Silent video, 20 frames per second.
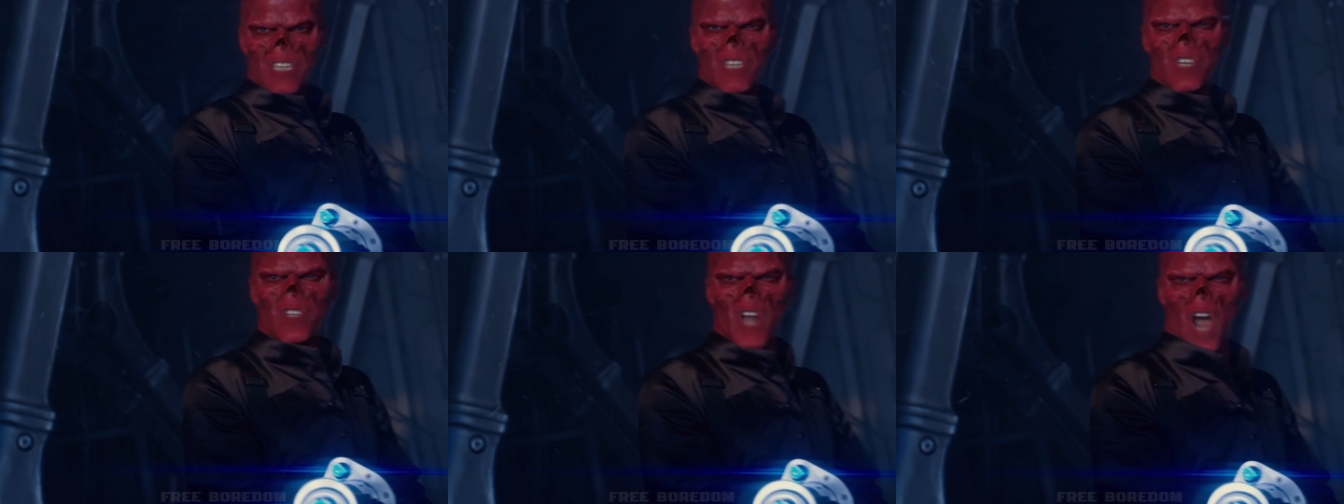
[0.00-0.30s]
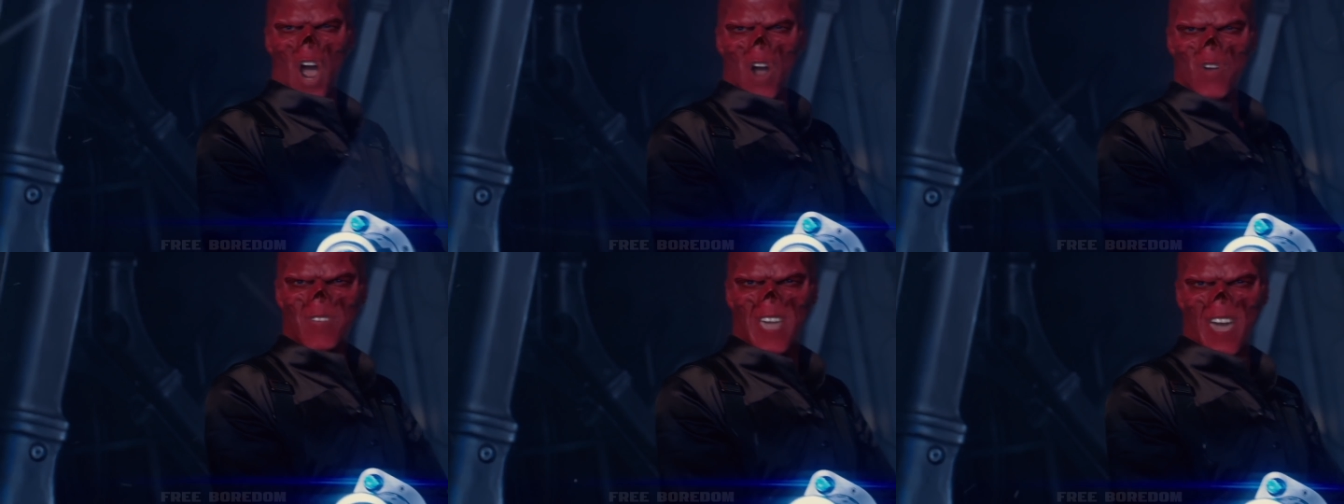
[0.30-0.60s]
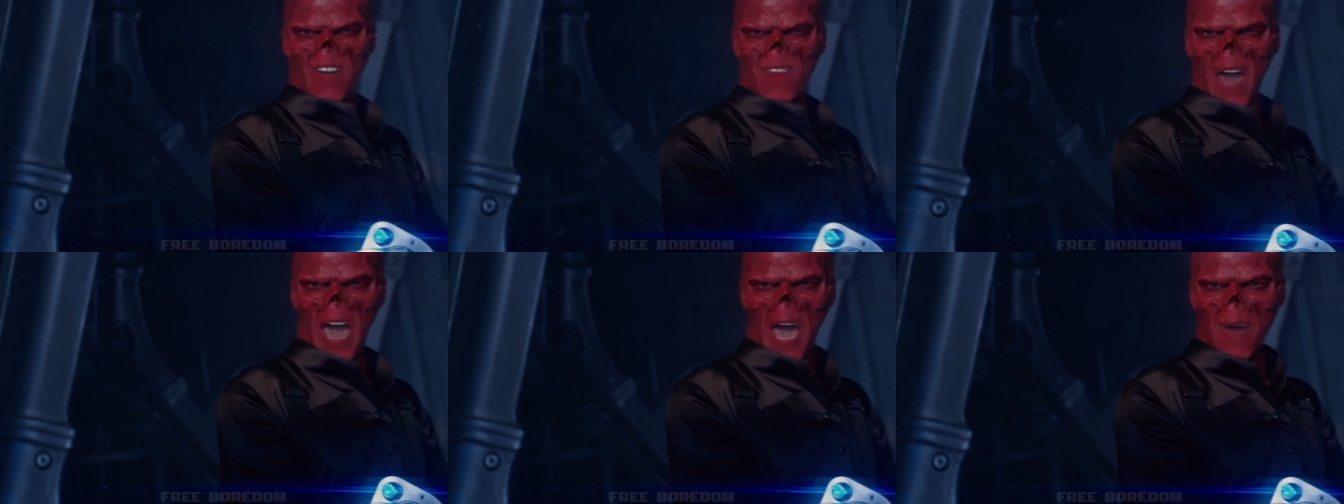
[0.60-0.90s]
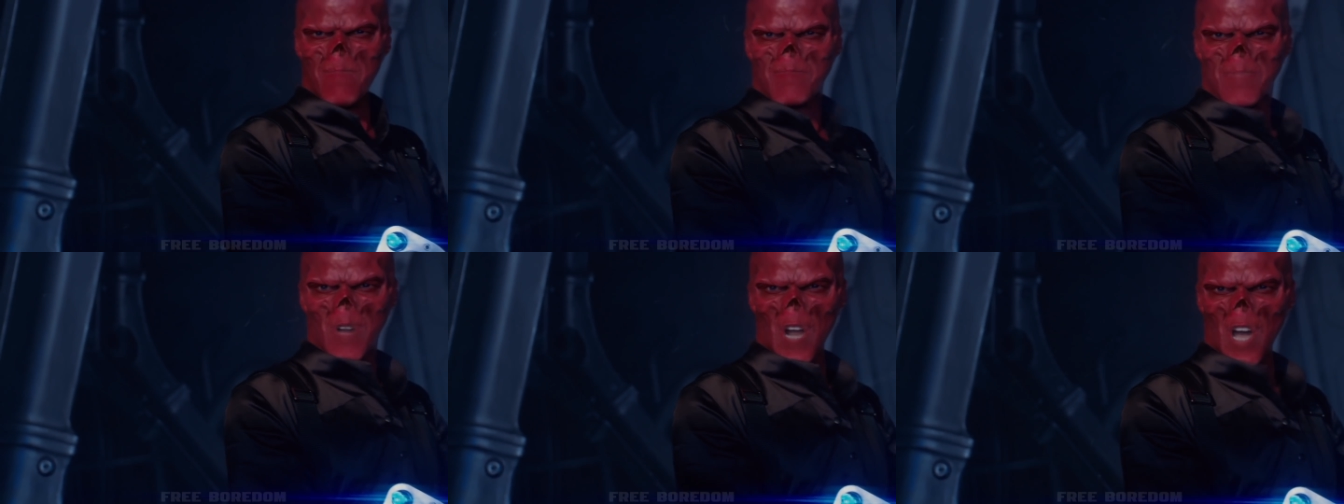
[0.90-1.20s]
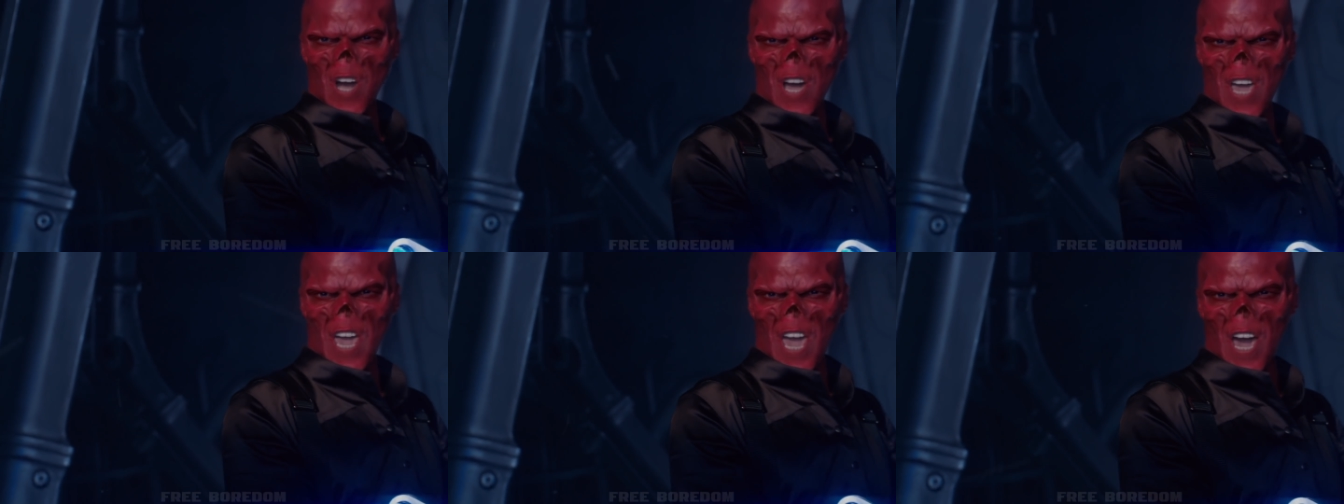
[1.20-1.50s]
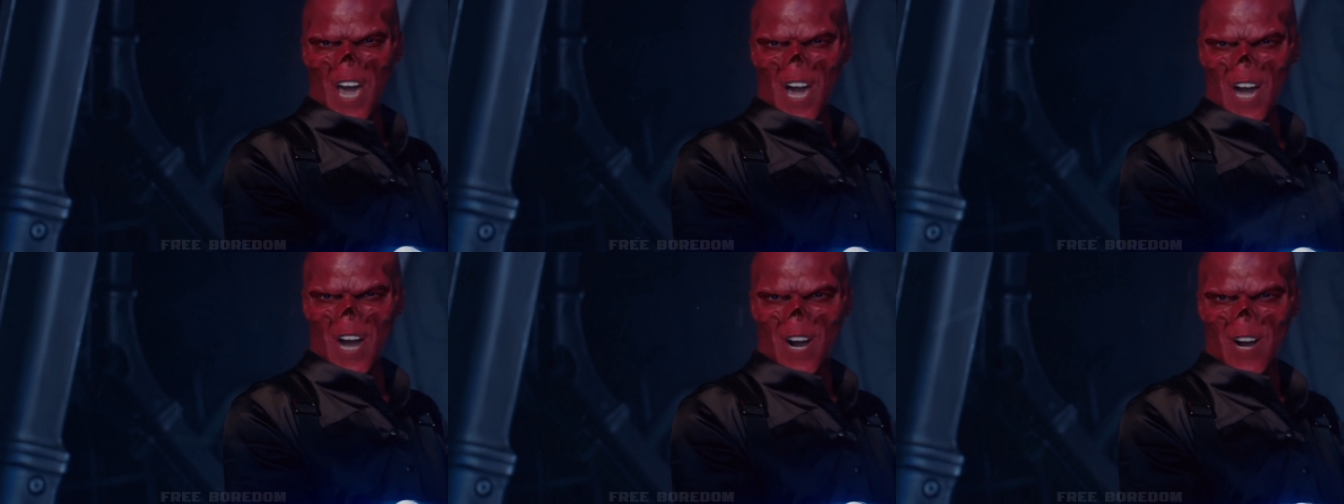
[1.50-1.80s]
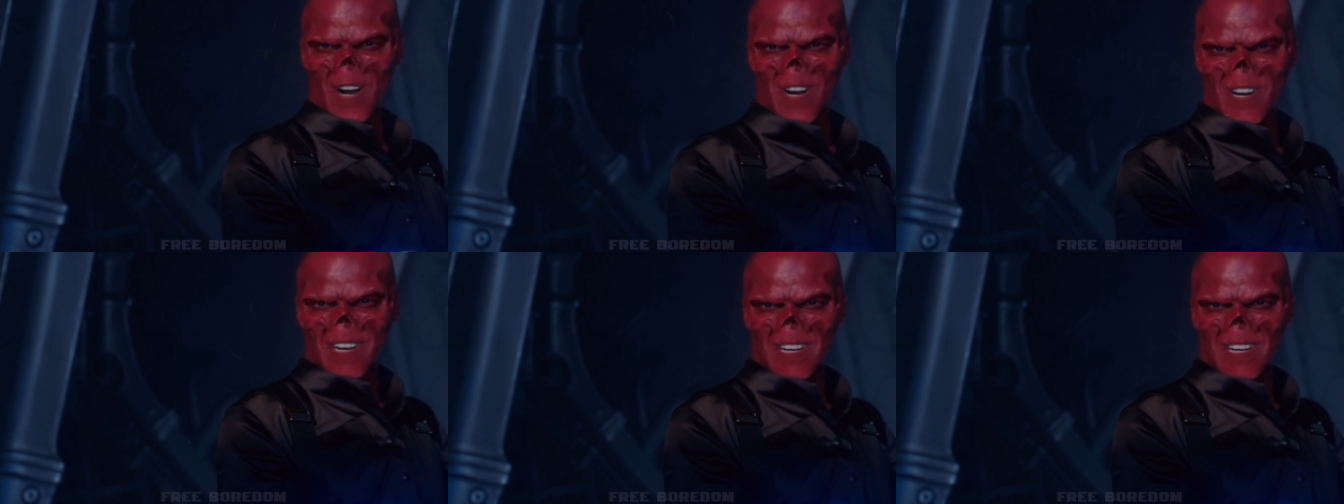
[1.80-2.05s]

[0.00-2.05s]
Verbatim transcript: You don't give up, do you?